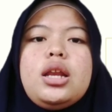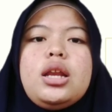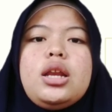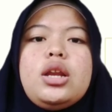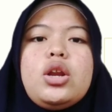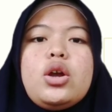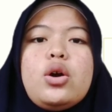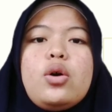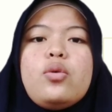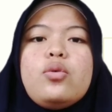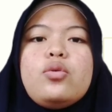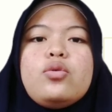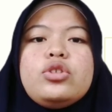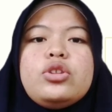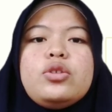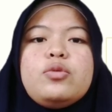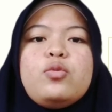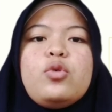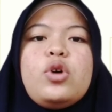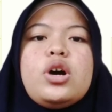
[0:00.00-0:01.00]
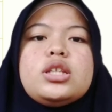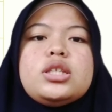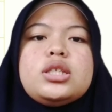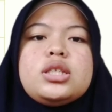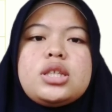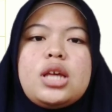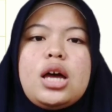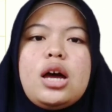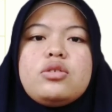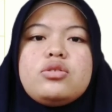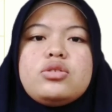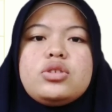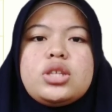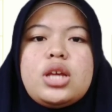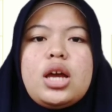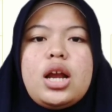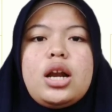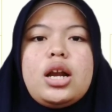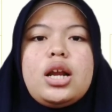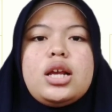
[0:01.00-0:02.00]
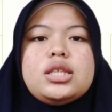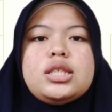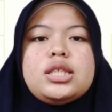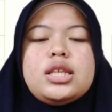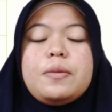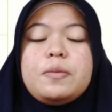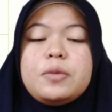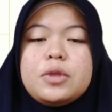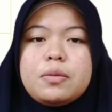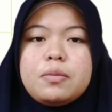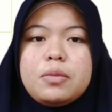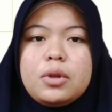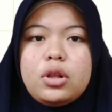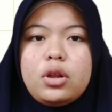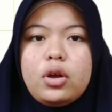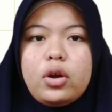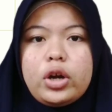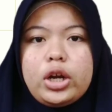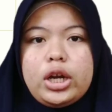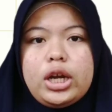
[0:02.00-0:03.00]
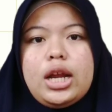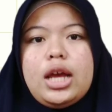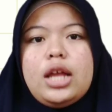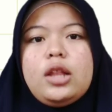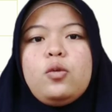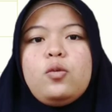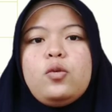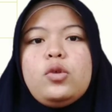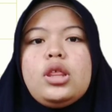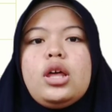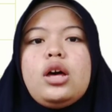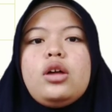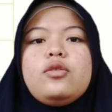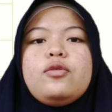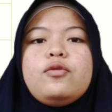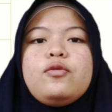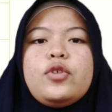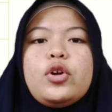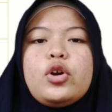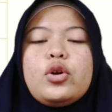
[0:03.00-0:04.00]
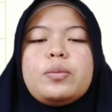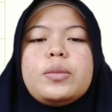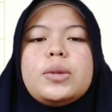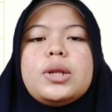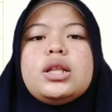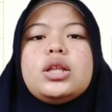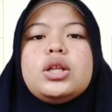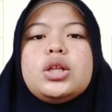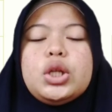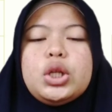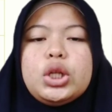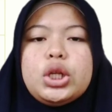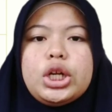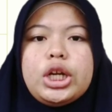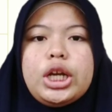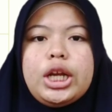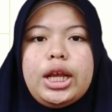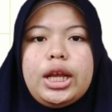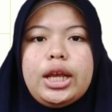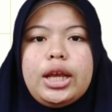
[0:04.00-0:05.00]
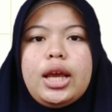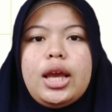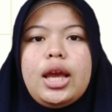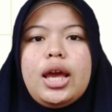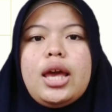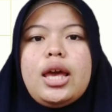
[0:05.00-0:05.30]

know what sounds are acceptable or not without formal learning,